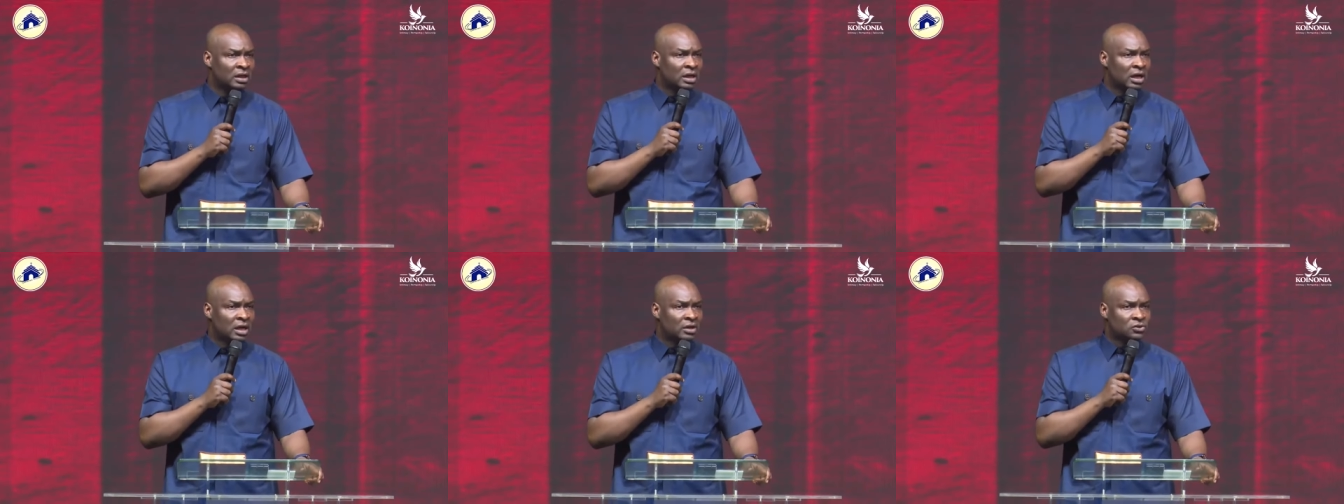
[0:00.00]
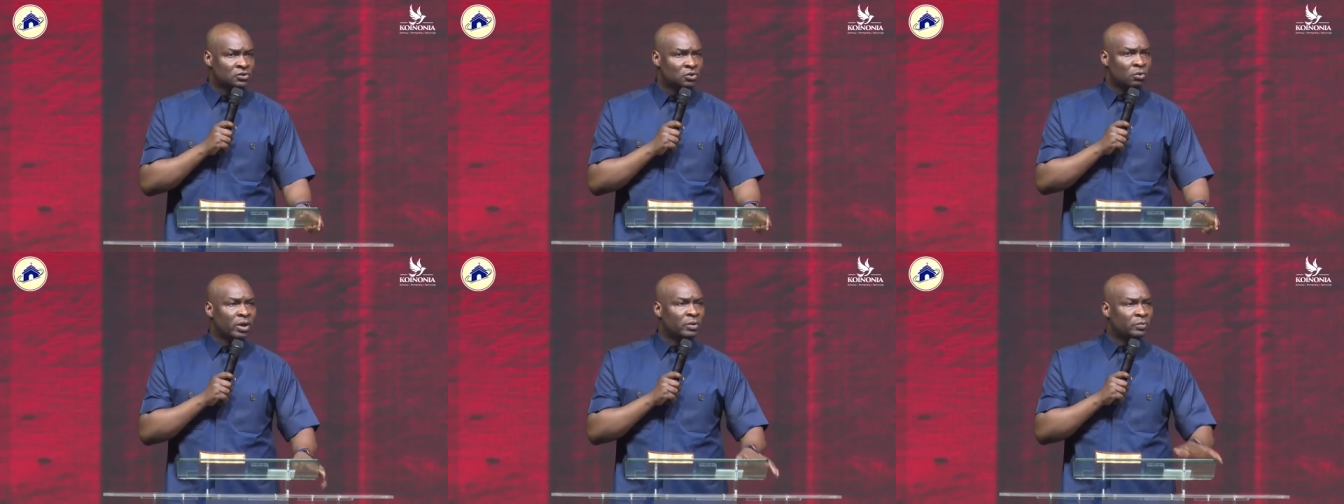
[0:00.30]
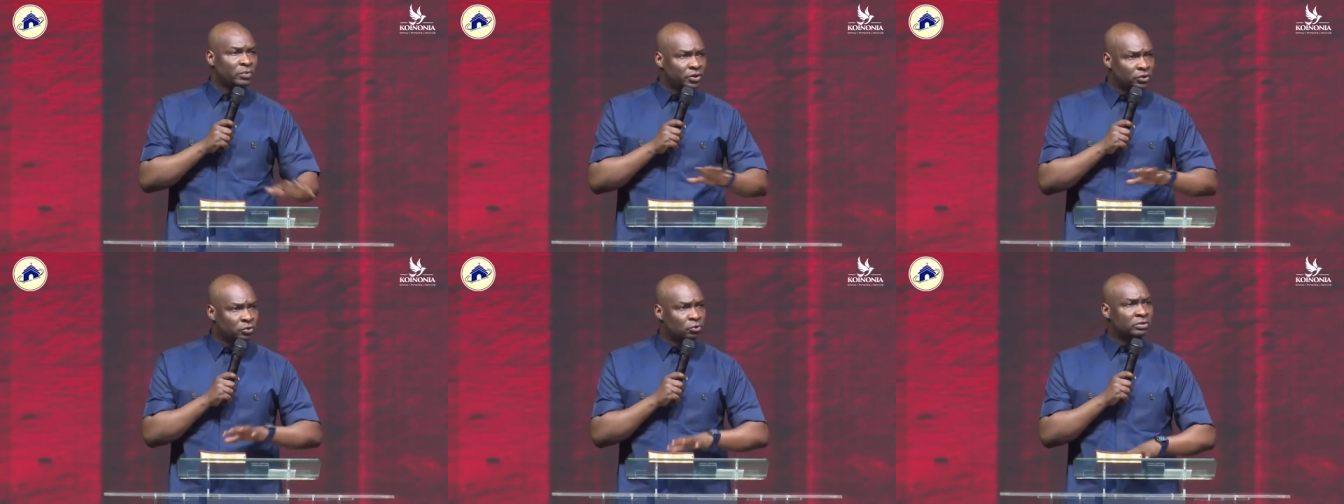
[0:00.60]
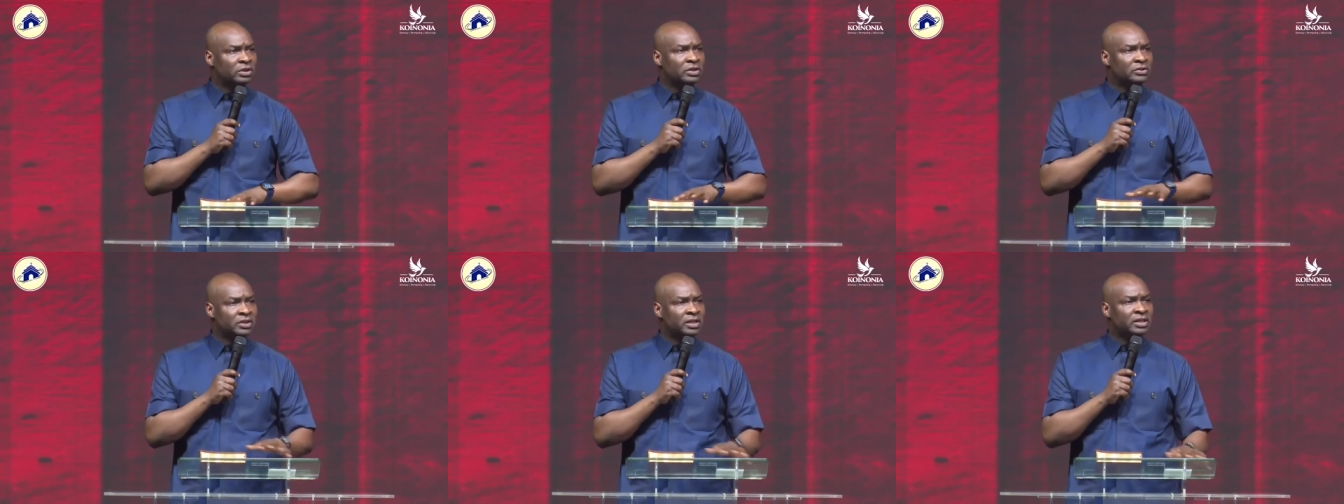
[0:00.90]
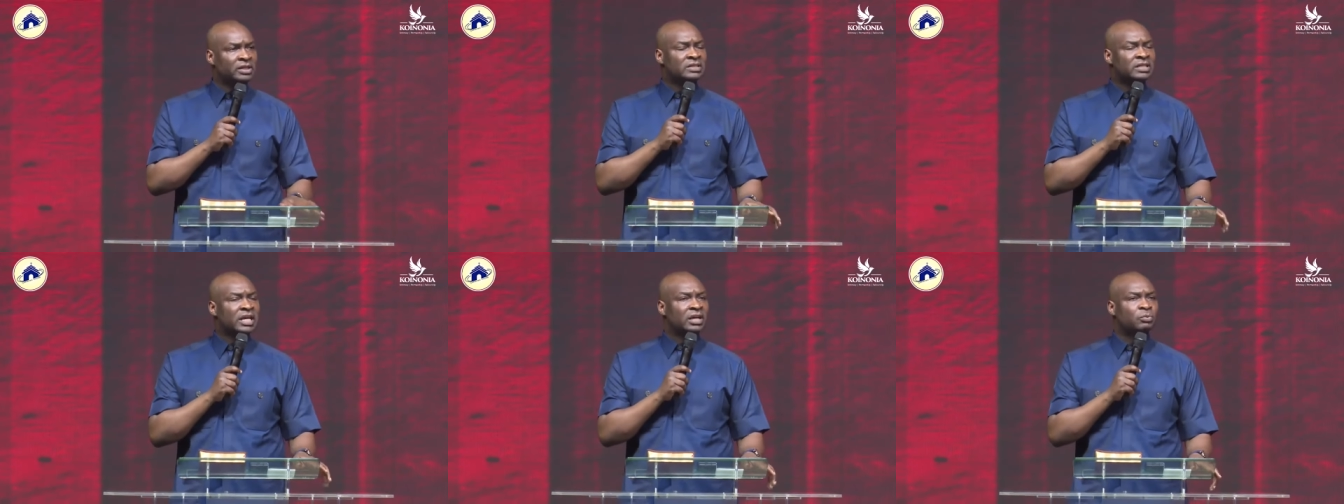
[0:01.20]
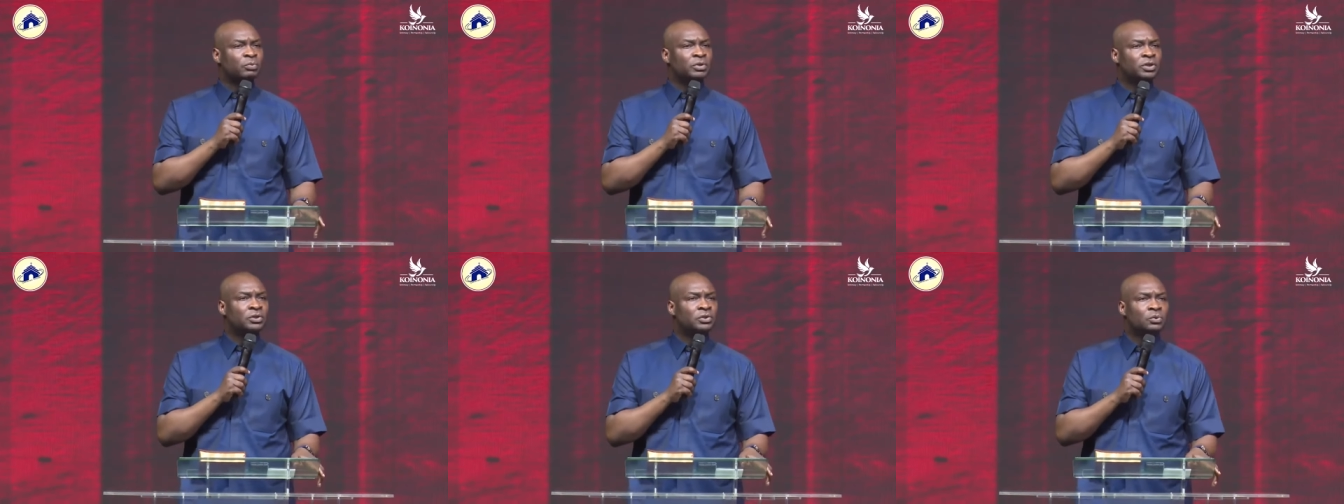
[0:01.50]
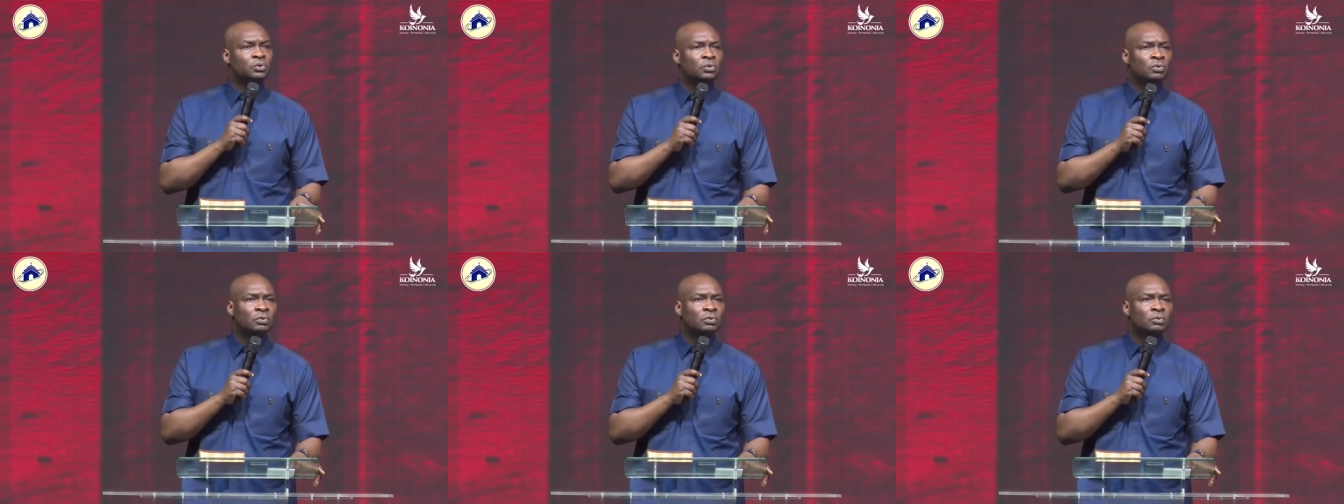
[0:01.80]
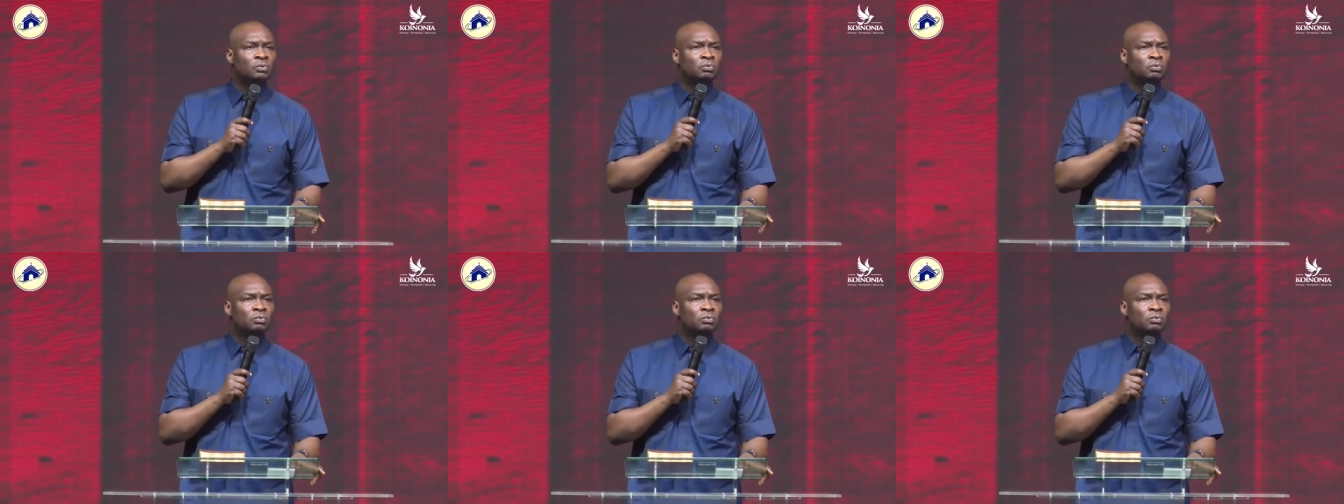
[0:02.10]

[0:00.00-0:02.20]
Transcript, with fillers: And so when we do the things that we do,